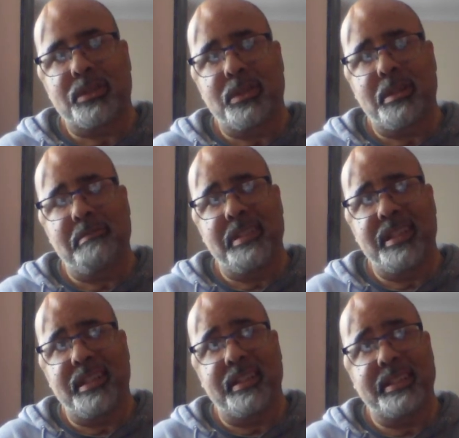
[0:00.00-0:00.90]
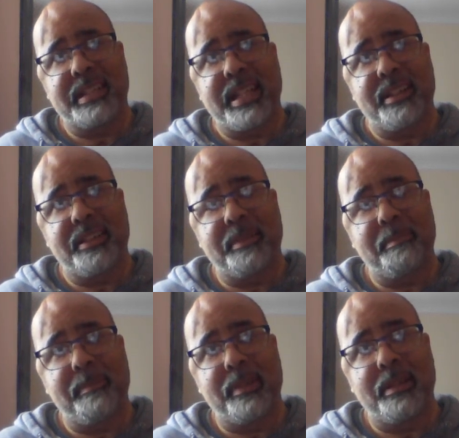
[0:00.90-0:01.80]
So I realized that
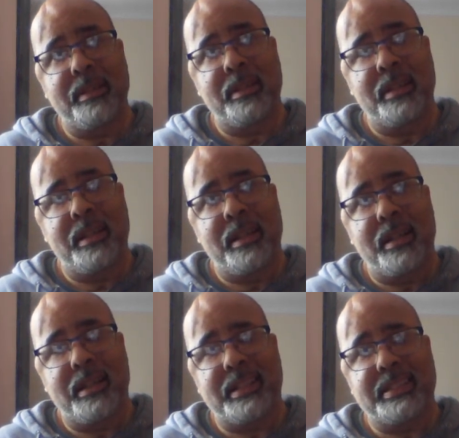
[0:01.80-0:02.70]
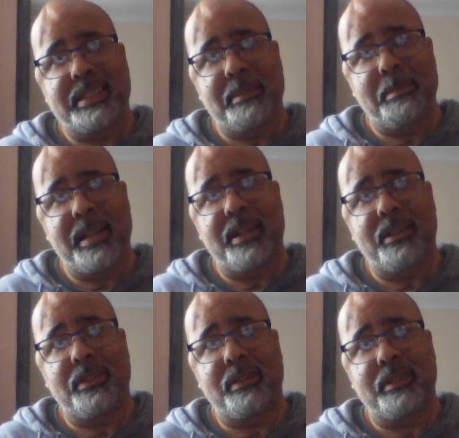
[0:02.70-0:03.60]
I'd
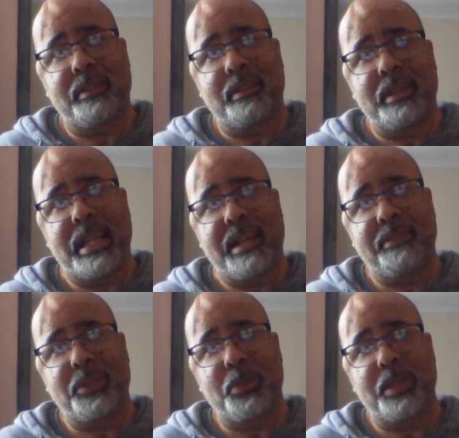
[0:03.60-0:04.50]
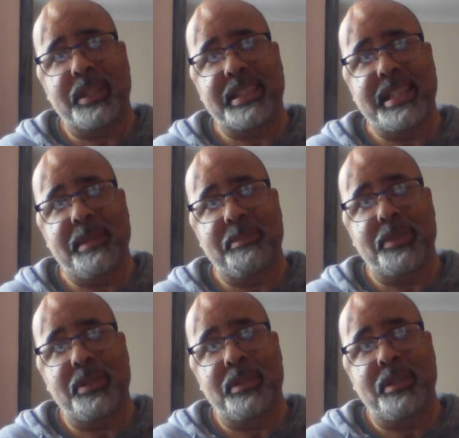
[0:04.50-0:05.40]
somehow have to
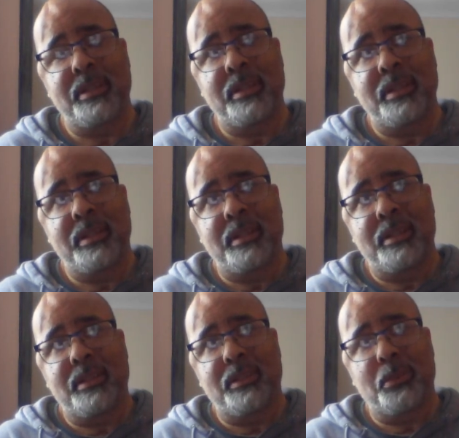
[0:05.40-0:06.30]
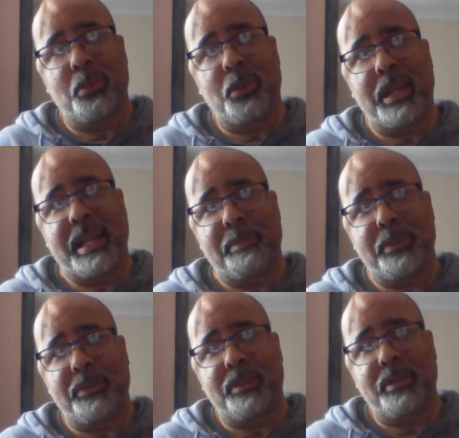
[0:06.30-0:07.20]
accept what
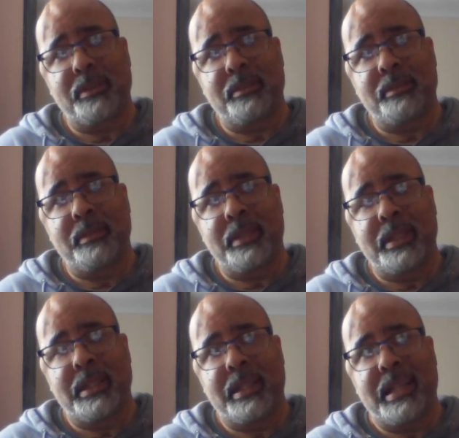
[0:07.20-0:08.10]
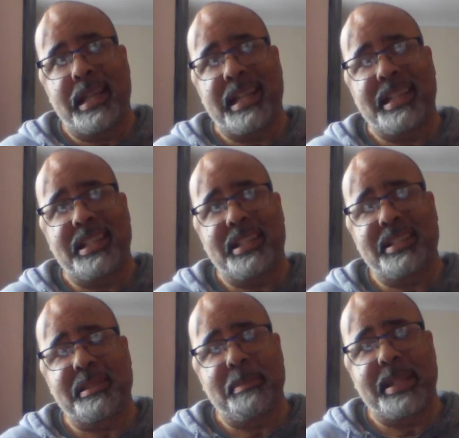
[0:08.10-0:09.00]
happened, and it
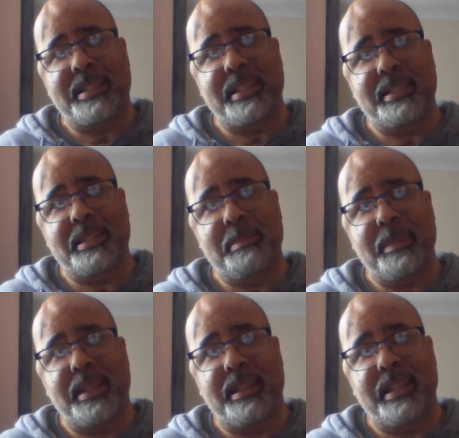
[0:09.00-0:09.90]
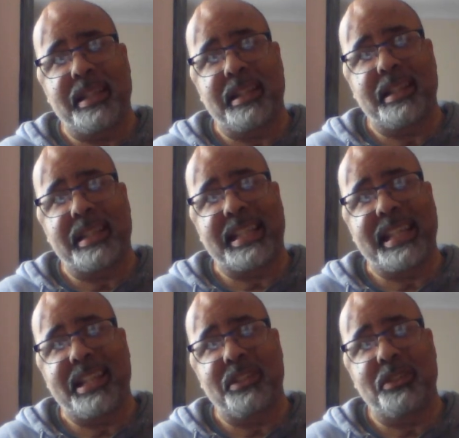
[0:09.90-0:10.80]
doesn't make sense to me, and I
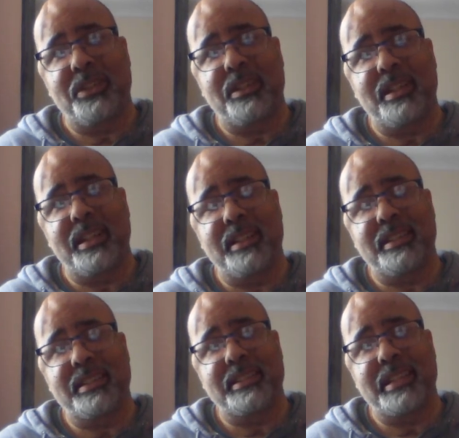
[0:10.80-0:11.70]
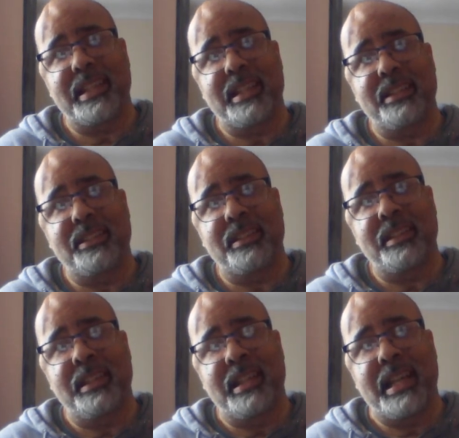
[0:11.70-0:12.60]
cannot understand
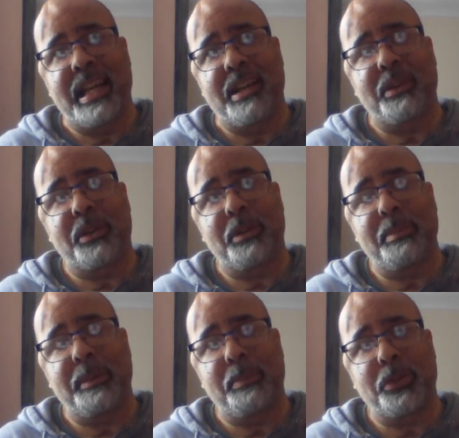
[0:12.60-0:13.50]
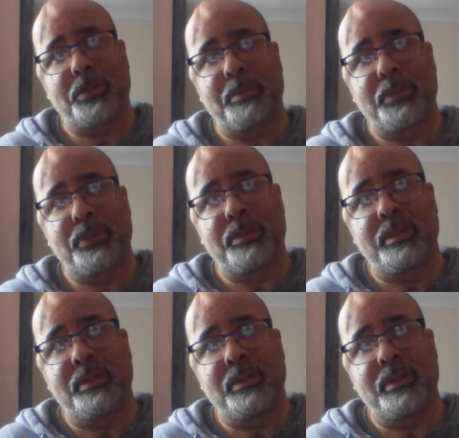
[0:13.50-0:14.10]
how it could be possible.